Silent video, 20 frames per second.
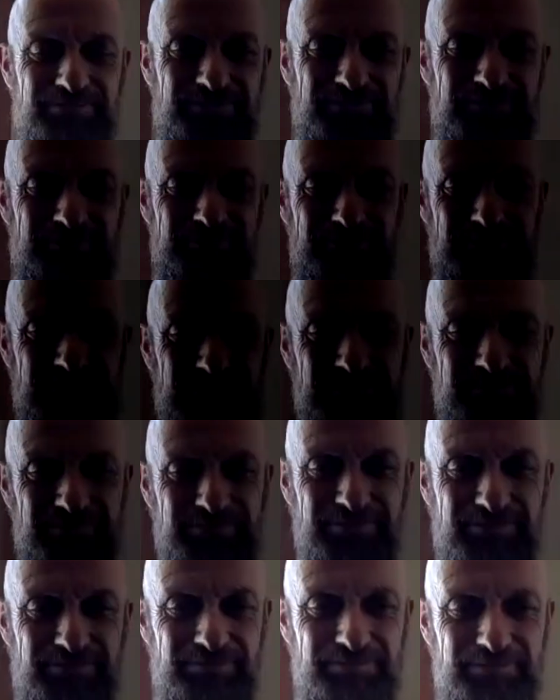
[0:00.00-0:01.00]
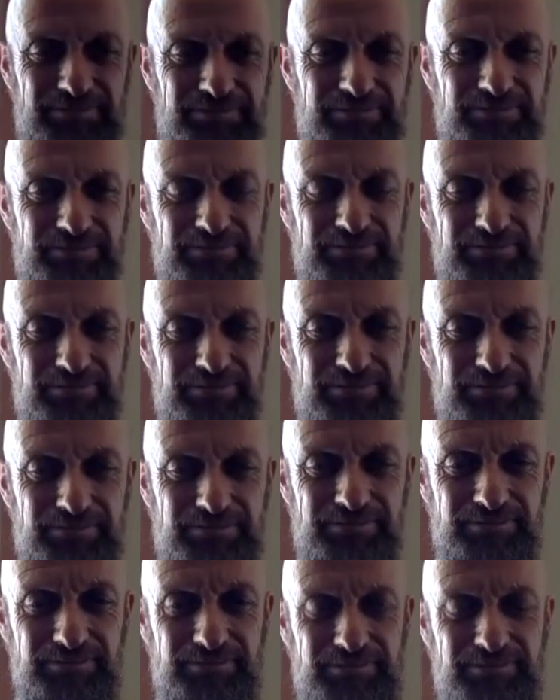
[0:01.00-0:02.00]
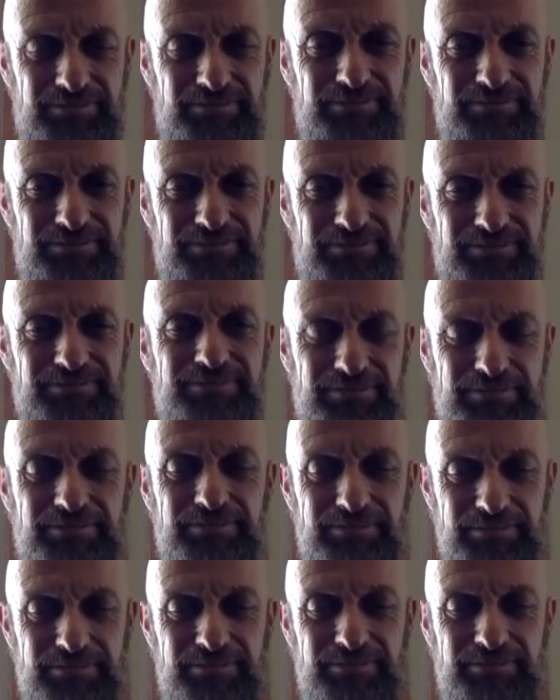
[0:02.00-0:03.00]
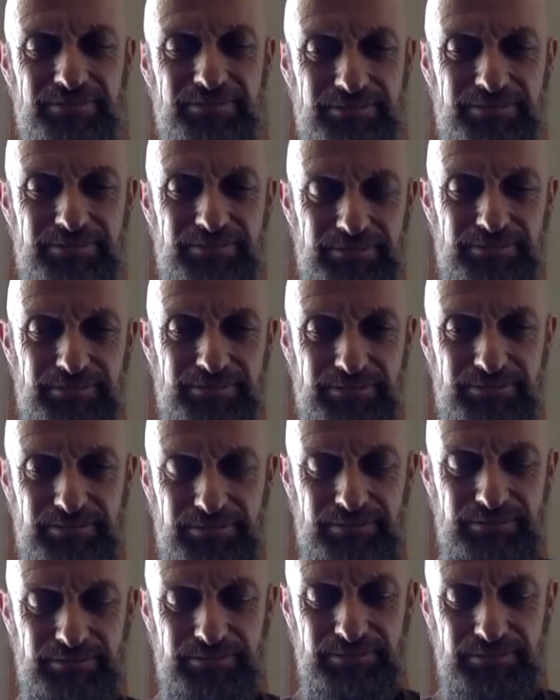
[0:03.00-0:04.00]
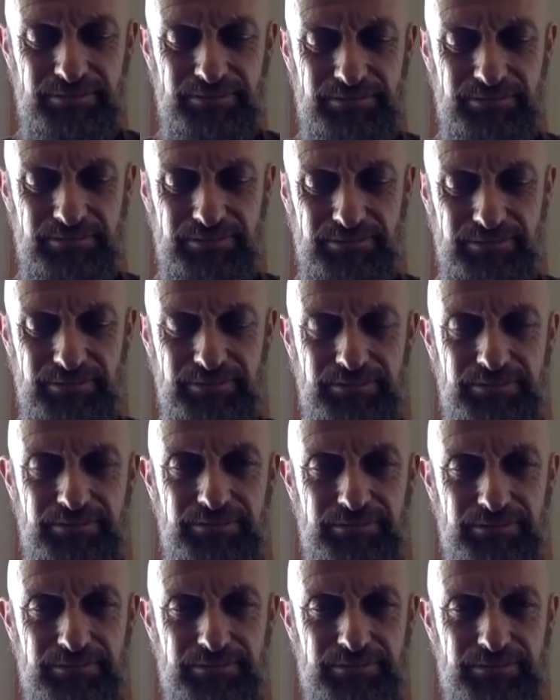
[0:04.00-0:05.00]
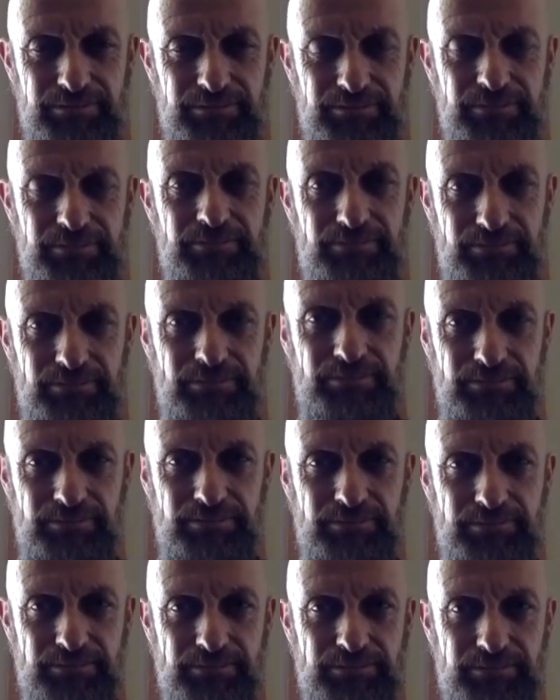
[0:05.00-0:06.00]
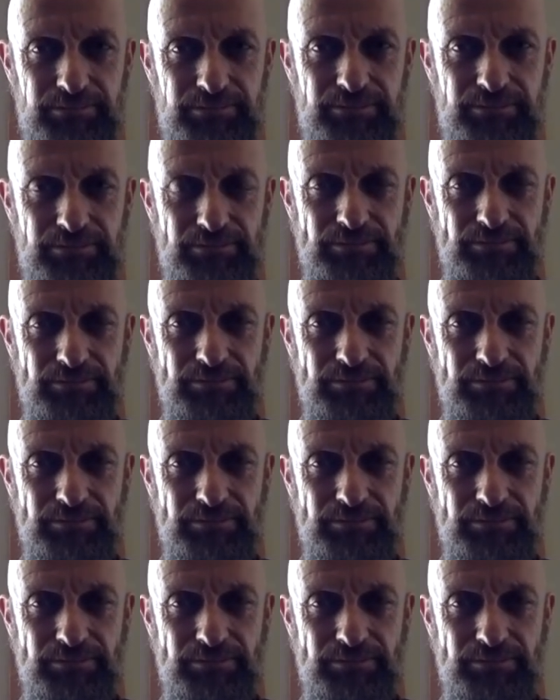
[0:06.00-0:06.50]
This person isn't speaking.